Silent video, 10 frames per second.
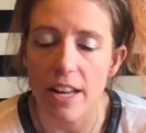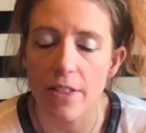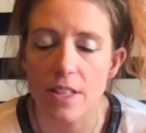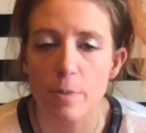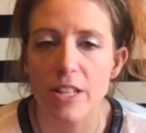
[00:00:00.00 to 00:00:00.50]
on
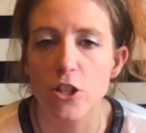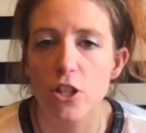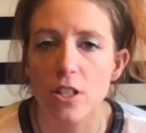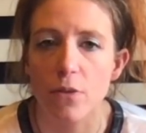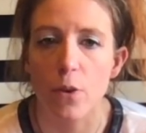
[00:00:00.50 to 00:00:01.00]
these
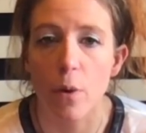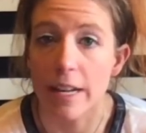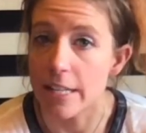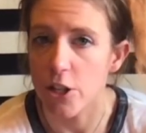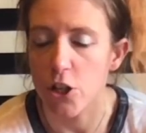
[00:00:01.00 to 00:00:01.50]
messages, if you want
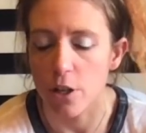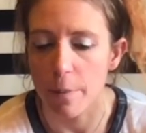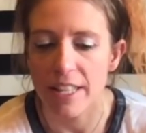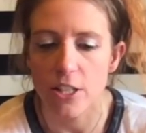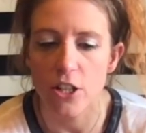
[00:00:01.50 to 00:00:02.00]
additional
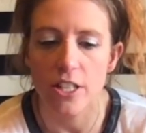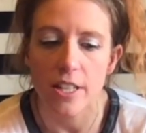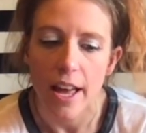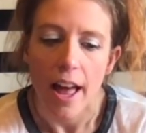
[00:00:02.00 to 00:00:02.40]
messages.